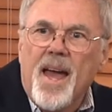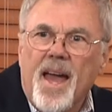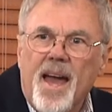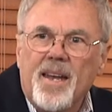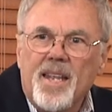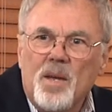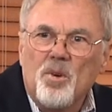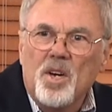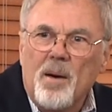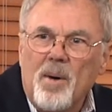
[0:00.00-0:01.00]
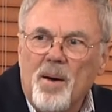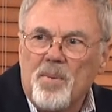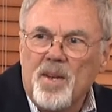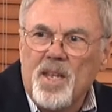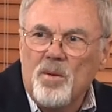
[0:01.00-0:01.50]
and he will come
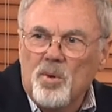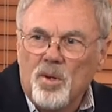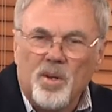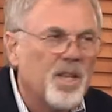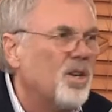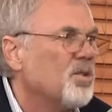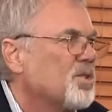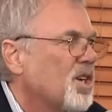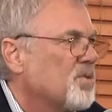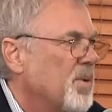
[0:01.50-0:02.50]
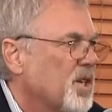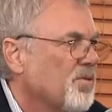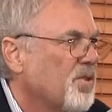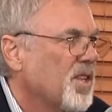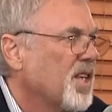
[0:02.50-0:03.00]
up and he will introduce our
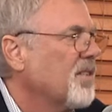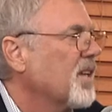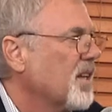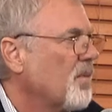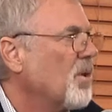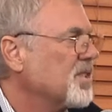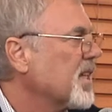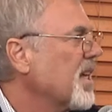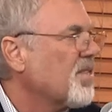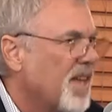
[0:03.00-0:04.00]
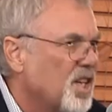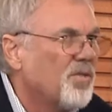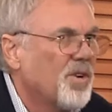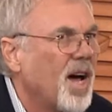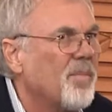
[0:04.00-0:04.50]
speaker for the evening. Once again, thank
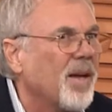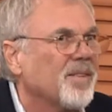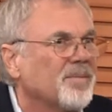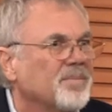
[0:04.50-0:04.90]
you for coming.